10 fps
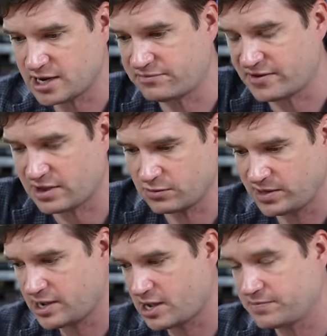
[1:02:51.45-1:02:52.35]
I'm
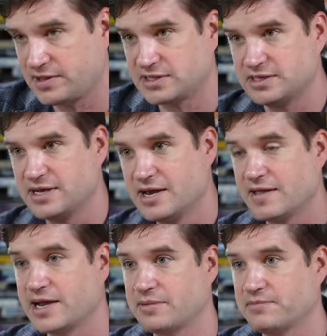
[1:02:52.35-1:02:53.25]
following up and this and
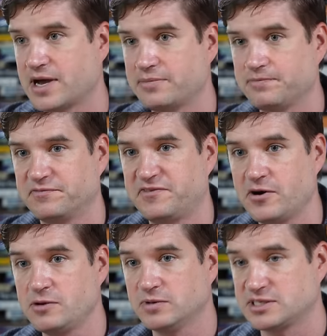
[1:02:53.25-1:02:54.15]
like I'm I'm
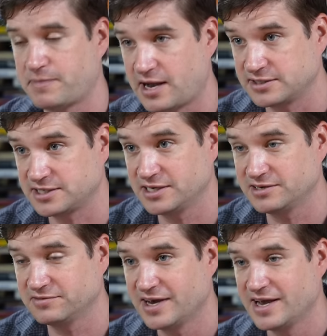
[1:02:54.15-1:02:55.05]
very
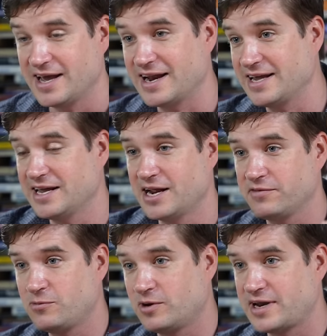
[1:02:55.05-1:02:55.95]
responsive and I get
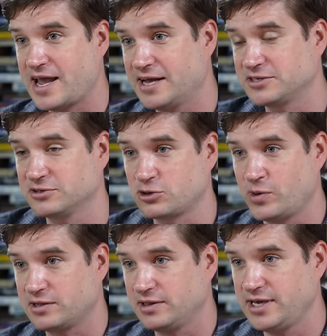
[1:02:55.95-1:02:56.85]
everyone answers
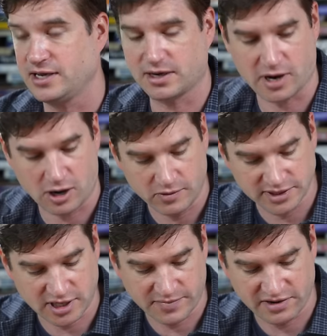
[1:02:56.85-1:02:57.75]
quickly and I'm
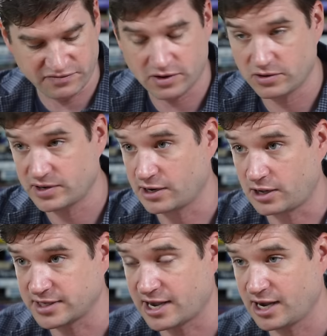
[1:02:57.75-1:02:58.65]
always on my phone at
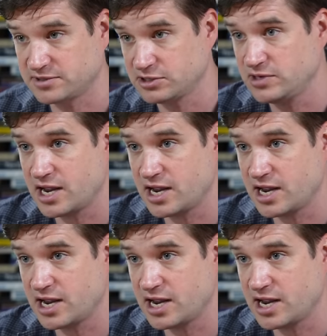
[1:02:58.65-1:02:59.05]
all times. So you yeah.